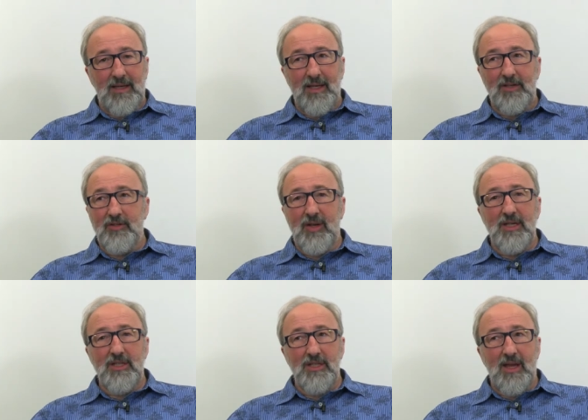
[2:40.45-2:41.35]
and try
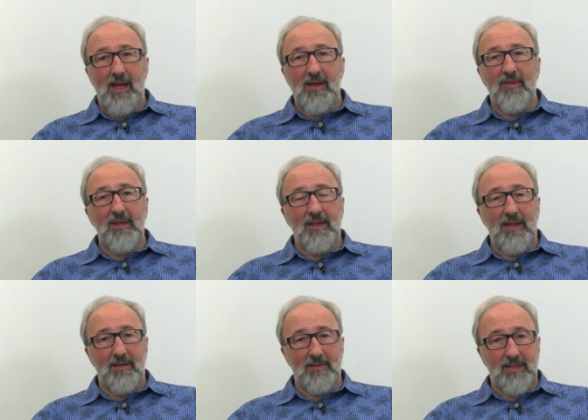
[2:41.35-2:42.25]
and shut everything
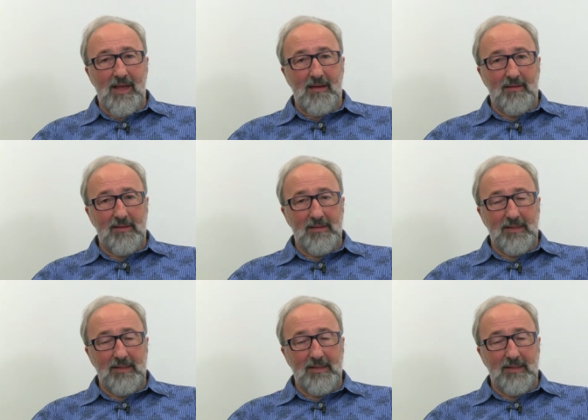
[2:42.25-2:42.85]
else out.